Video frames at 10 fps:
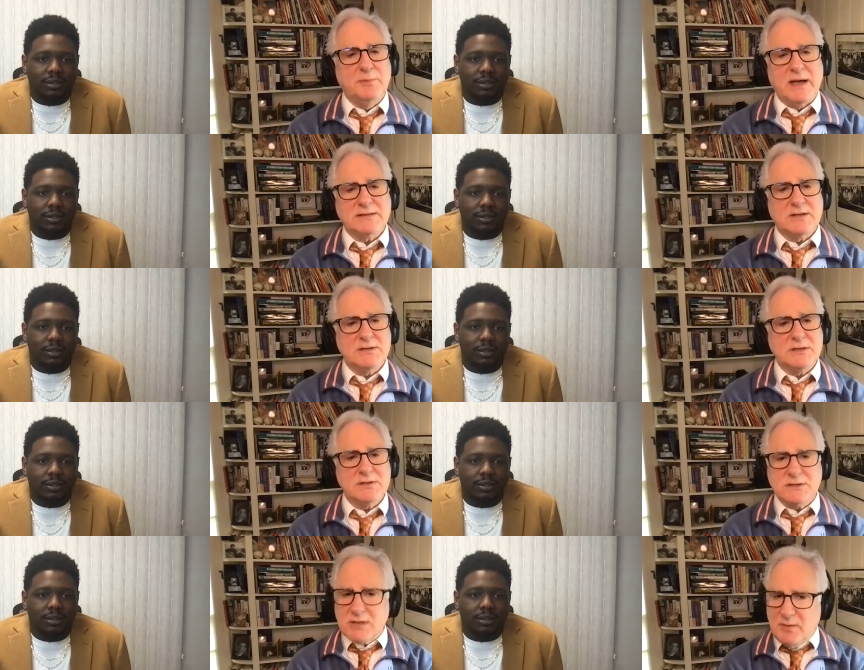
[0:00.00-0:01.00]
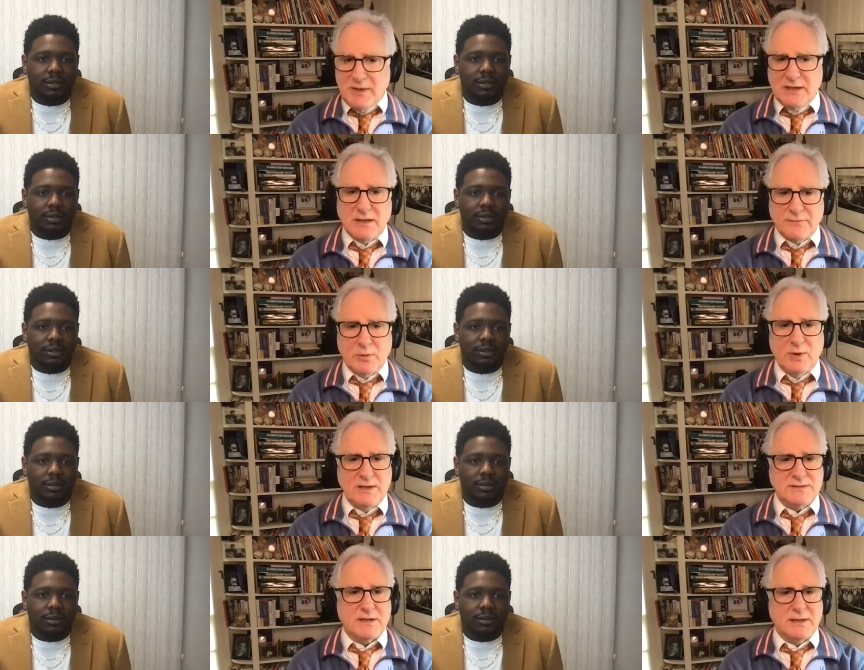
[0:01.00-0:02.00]
Speaker 1: it best? Because there's so many different
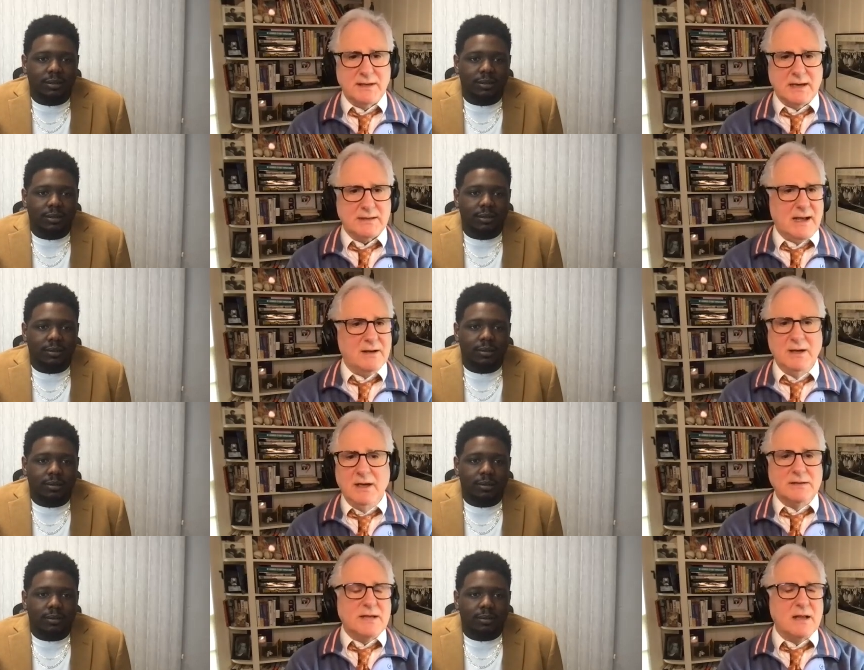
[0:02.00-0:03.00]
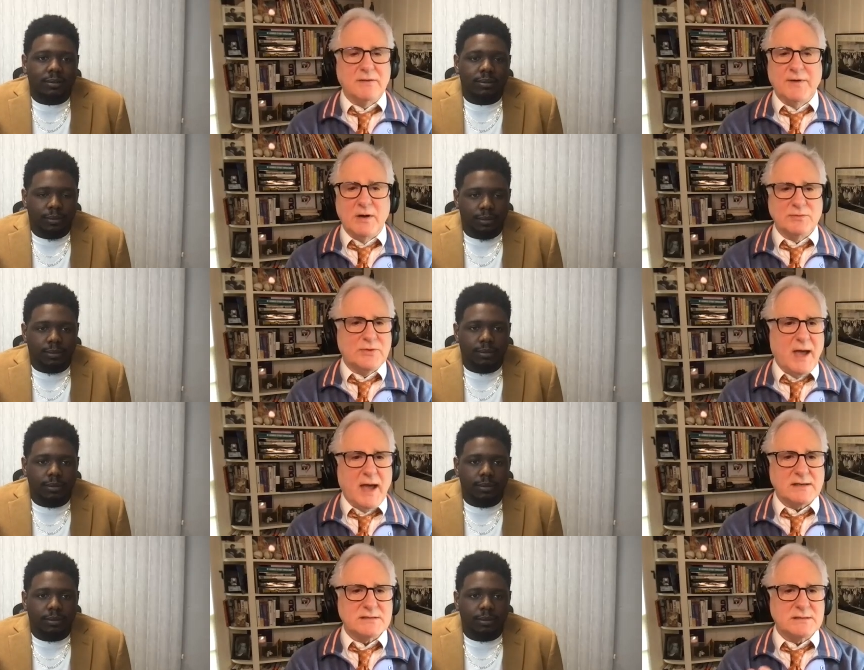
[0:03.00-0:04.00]
ways to connect now. Telephone,
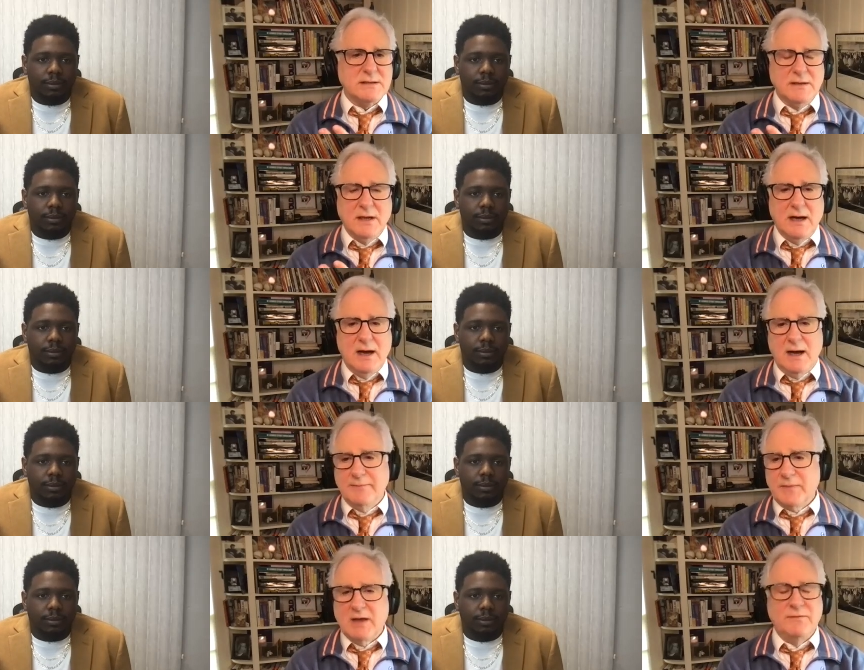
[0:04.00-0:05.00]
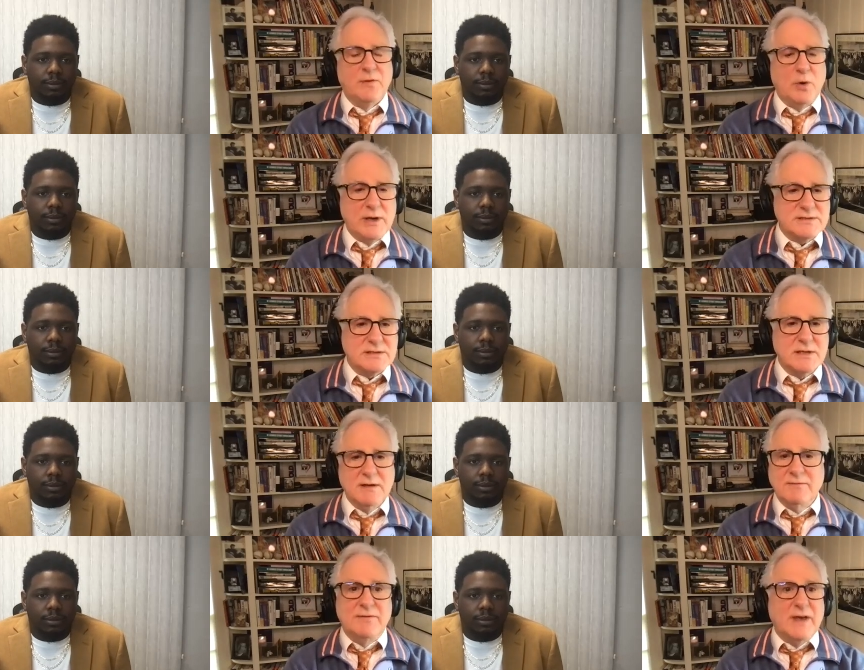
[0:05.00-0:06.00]
text, um, voice,
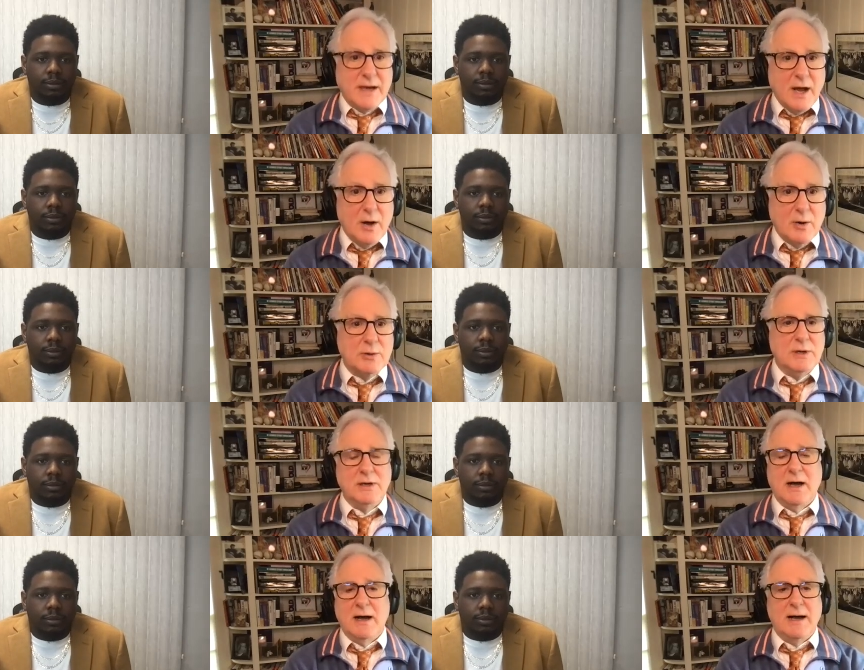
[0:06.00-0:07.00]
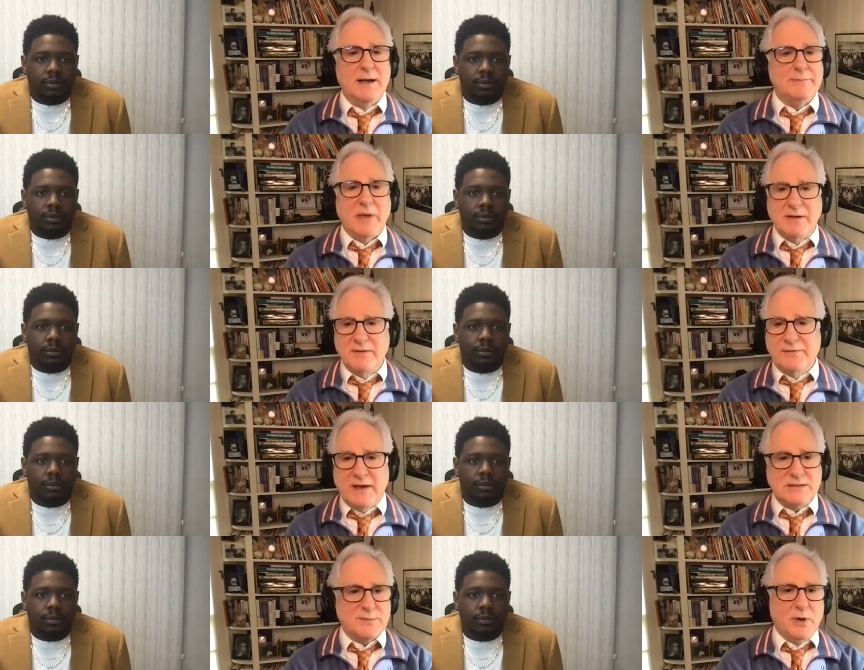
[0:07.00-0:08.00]
video, uh,
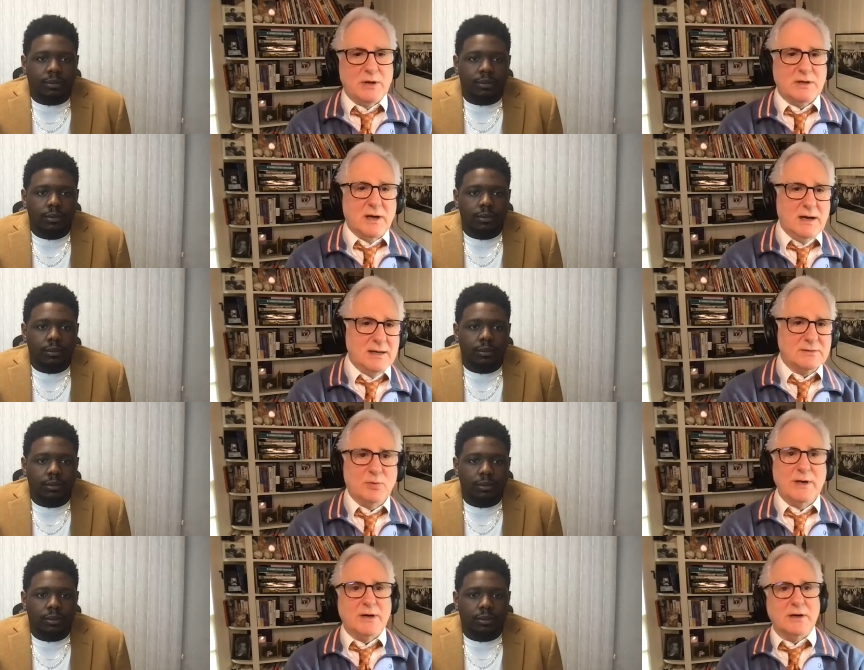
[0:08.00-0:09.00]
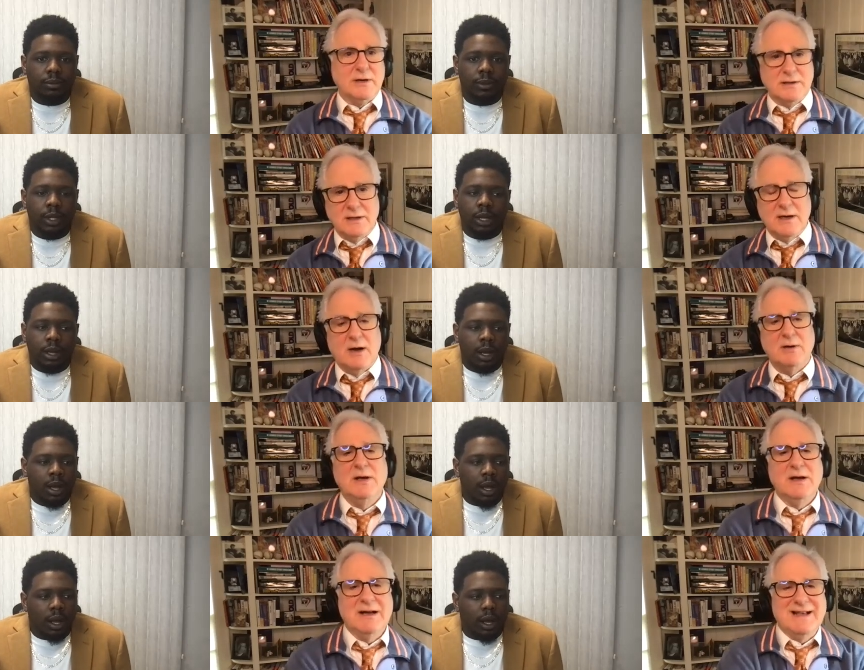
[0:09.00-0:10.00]
Facebook, uh, Twitter, you know.